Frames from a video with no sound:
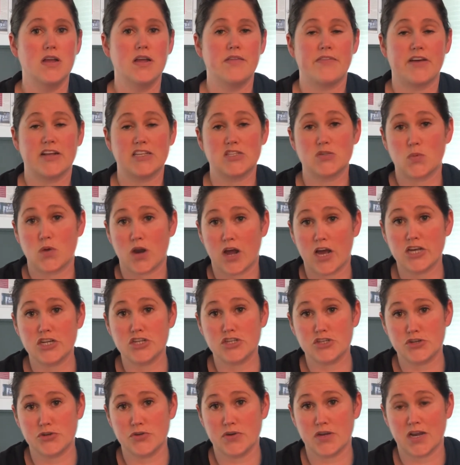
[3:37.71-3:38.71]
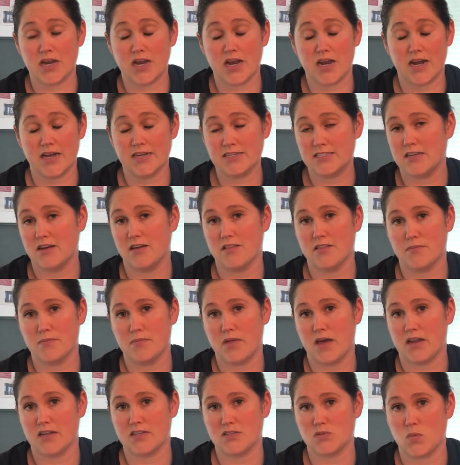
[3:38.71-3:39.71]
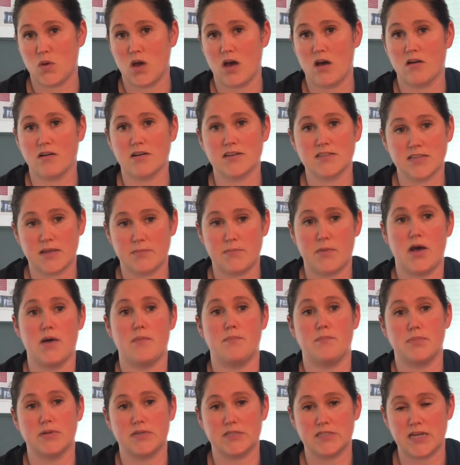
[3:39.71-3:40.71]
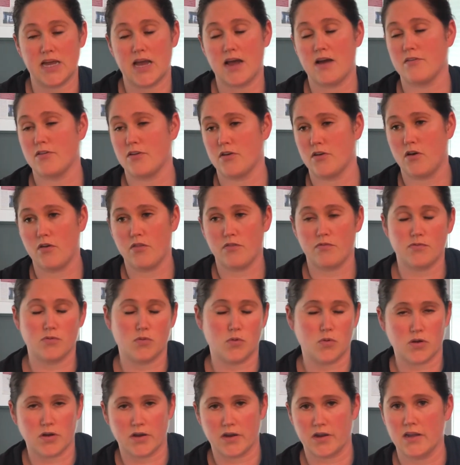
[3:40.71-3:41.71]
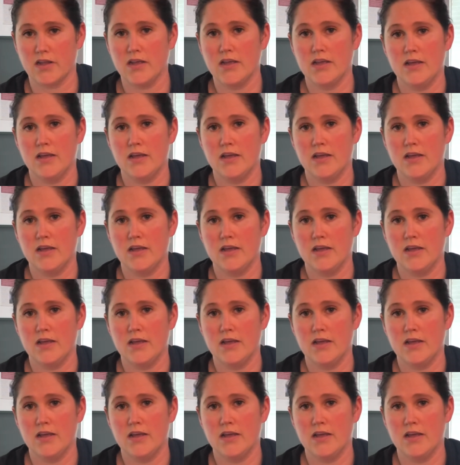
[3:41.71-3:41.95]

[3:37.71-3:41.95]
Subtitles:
That's what I shoot in, and I tell them that as well, because I'm up and down and on the floor and